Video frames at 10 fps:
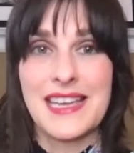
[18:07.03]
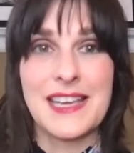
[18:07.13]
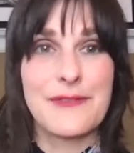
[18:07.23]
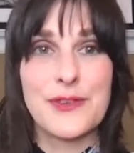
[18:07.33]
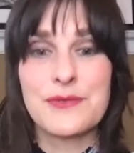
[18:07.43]

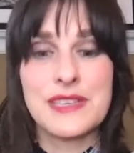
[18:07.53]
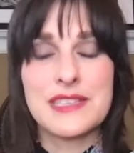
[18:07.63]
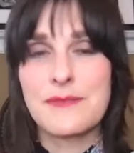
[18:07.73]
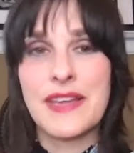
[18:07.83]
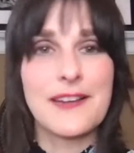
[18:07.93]
If you need
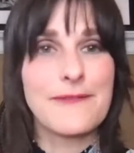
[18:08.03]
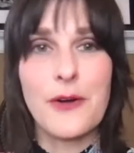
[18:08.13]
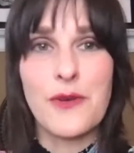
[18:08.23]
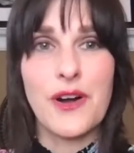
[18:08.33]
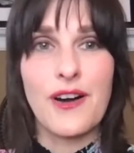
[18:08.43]
to make a
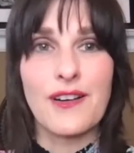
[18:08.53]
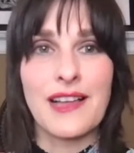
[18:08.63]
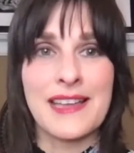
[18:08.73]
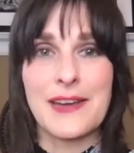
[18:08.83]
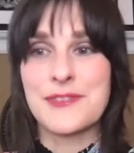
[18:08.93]
phone call
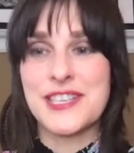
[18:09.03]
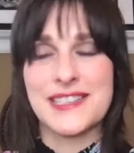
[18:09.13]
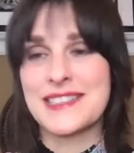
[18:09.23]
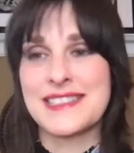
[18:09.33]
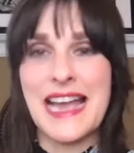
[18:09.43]
and get
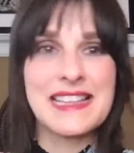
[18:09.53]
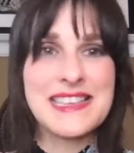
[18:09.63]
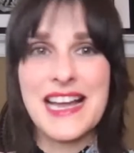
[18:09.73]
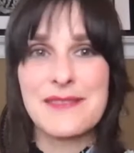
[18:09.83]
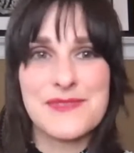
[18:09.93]
rejected 10
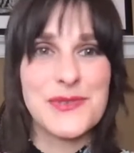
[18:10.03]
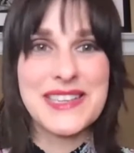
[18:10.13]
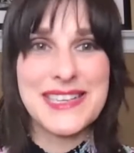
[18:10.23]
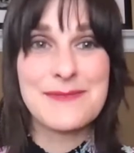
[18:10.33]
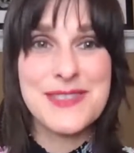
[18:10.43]
times,
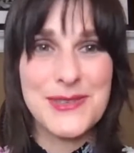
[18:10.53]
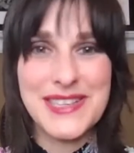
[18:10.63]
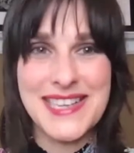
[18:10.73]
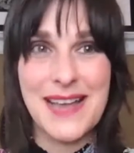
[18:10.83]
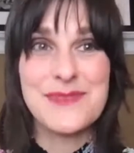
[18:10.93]
20 times,
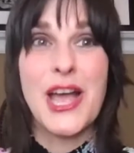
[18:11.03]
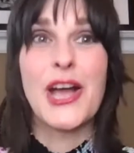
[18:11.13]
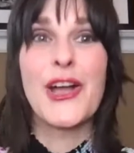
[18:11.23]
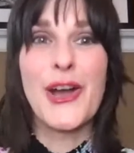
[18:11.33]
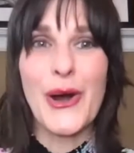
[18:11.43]
30 times,
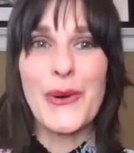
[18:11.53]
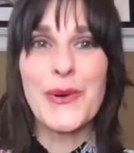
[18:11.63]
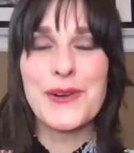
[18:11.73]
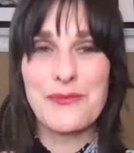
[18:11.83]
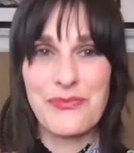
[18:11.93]

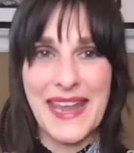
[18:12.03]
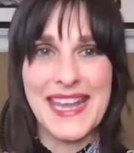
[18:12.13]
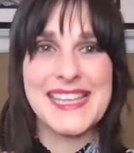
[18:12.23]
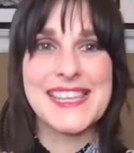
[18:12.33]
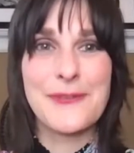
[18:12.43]
go
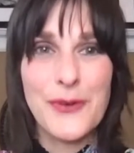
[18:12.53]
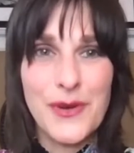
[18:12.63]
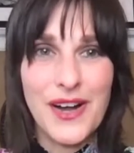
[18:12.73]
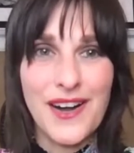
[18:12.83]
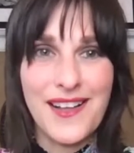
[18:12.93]
make the
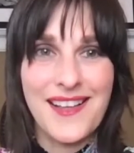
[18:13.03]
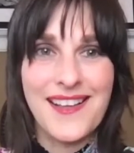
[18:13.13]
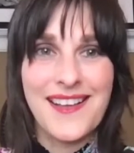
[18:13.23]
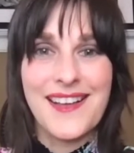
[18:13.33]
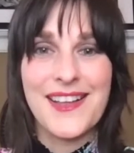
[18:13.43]
phone call.
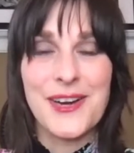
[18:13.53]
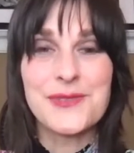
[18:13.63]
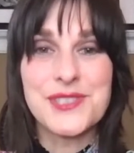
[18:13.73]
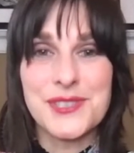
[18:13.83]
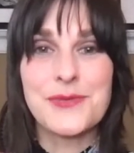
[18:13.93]

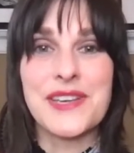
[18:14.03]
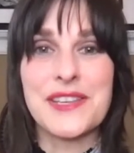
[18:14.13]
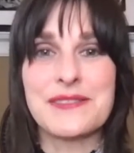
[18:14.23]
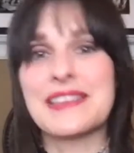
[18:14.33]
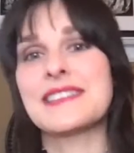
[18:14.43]
Go do what
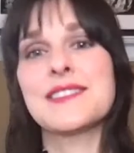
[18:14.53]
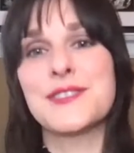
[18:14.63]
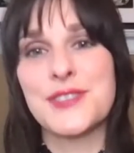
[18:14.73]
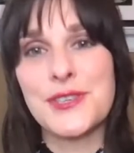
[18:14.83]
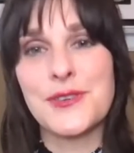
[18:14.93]
you need to
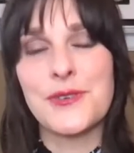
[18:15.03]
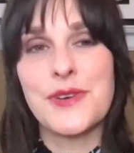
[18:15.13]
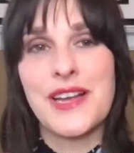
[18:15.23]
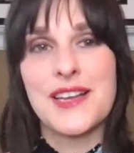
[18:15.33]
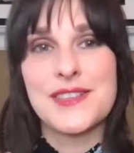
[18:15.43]
do
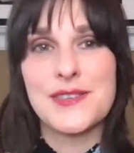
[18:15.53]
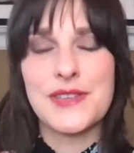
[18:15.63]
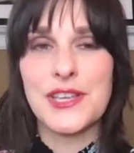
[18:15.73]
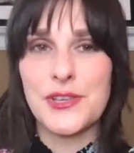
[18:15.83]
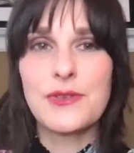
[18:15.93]
so
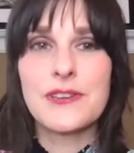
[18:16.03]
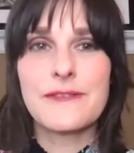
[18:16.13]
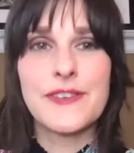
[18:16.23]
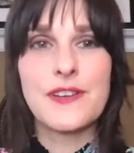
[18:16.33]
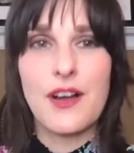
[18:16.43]
that you can
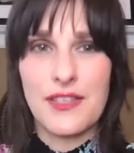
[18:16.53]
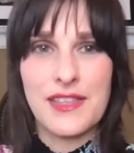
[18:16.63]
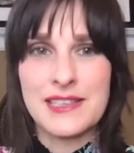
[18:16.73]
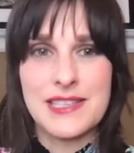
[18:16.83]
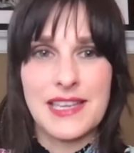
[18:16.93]
feel
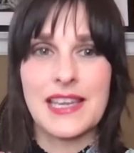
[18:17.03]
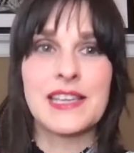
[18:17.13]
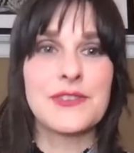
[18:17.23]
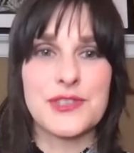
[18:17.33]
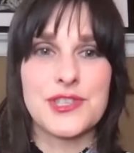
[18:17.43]
authentic
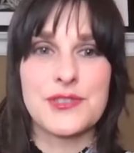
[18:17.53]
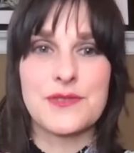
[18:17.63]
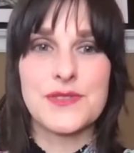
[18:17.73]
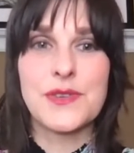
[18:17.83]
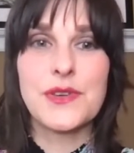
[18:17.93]
in your
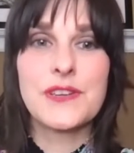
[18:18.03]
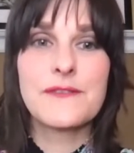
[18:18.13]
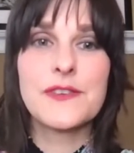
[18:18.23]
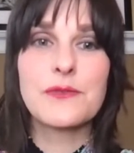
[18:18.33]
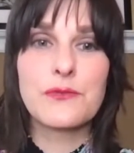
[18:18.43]
shoes. So you can
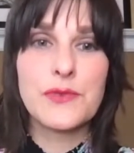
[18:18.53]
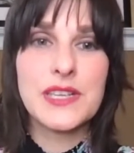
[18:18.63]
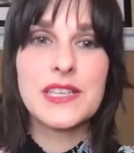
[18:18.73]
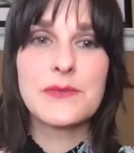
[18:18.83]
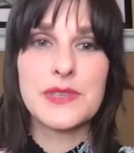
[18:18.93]
feel
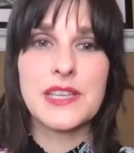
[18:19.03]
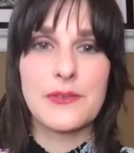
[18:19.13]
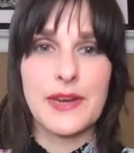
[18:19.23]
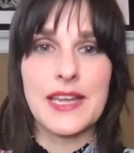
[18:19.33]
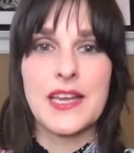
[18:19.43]
really, really
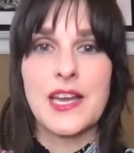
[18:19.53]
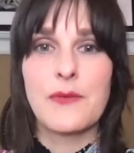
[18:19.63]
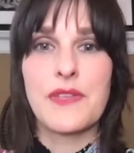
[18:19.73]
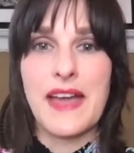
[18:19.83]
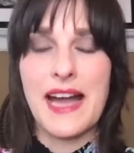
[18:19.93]
great
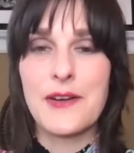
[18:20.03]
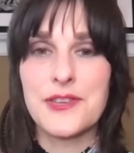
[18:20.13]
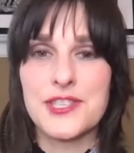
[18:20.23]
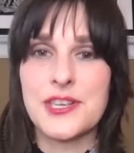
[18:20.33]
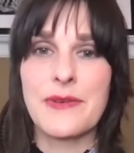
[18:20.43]
with how
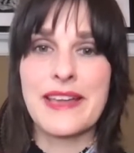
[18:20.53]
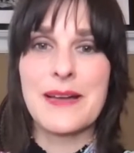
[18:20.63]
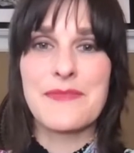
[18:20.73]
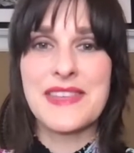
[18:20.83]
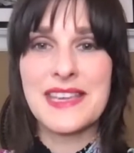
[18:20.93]
you're showing
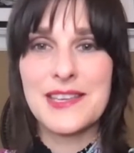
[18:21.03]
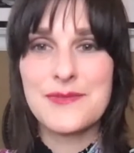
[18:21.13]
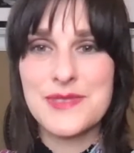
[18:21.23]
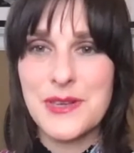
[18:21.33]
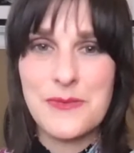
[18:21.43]
up. Thank you
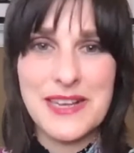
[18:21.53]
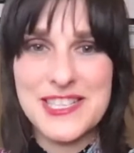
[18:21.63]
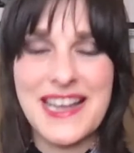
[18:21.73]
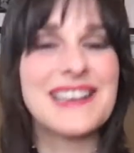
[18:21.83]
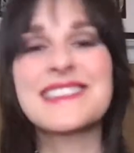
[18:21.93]
so much,
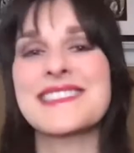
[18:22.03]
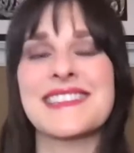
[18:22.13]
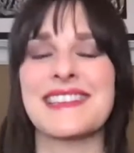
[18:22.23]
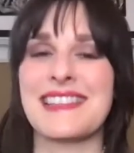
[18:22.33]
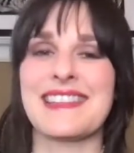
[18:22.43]

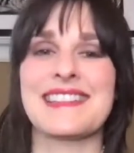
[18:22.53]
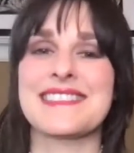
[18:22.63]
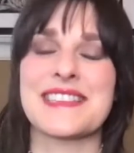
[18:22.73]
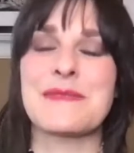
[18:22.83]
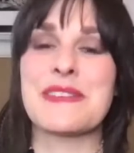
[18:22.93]
Allison. I think
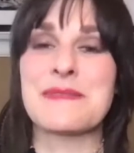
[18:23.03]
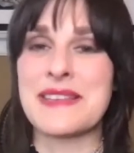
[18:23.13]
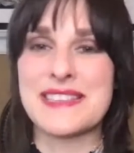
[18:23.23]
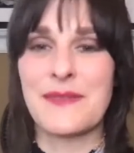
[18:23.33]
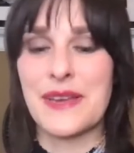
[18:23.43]
that's going to be an
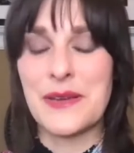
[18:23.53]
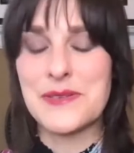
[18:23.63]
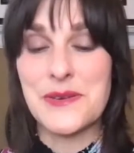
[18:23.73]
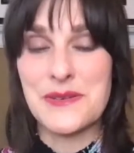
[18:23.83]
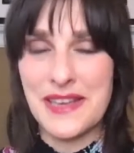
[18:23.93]
amazing video.
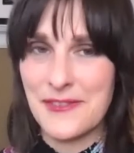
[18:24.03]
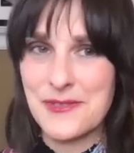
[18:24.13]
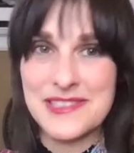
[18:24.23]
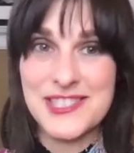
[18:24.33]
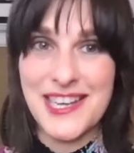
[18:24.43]
So
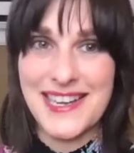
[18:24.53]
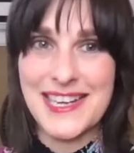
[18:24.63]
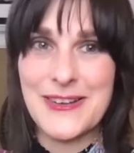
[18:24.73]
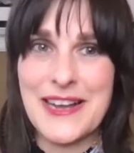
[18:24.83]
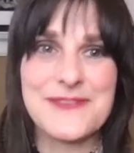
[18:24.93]
everyone check it
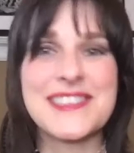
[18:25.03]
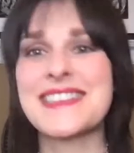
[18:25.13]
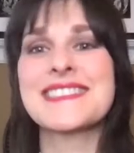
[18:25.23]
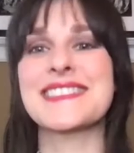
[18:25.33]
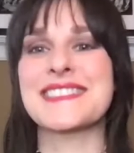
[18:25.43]
out after
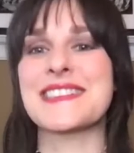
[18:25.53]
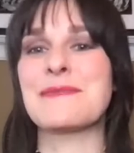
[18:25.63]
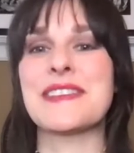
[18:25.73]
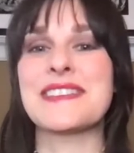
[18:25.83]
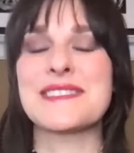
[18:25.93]
this. It's going to
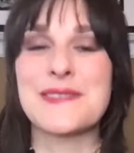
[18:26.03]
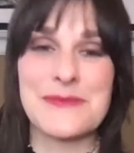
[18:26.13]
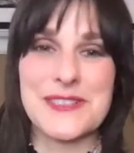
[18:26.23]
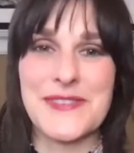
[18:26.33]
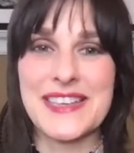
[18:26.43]
be so
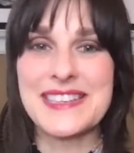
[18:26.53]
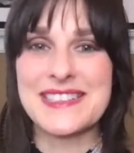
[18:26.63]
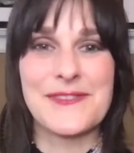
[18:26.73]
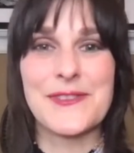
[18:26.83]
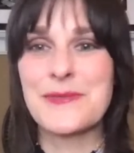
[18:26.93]
much fun.
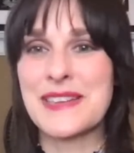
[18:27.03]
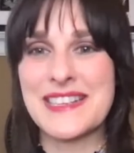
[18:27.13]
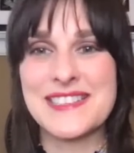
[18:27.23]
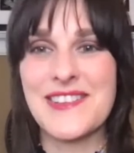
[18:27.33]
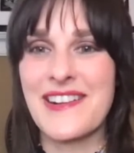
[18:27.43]
It's a few
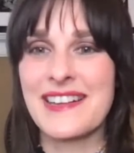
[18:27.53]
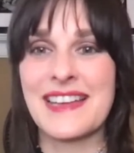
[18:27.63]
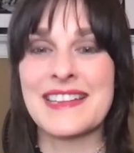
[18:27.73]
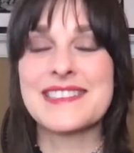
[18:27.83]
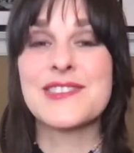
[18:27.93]
minutes long
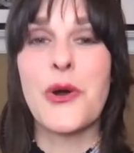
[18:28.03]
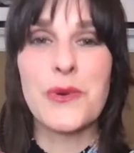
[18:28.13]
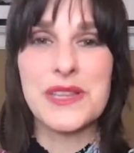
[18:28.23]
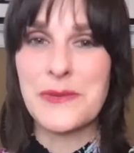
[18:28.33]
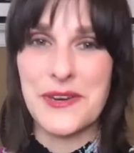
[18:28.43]
and it's
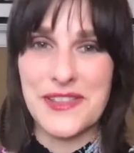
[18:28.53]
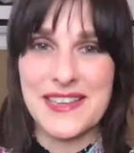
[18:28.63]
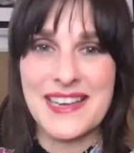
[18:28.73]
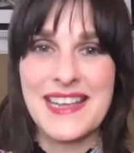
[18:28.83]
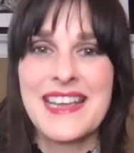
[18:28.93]
totally worth it.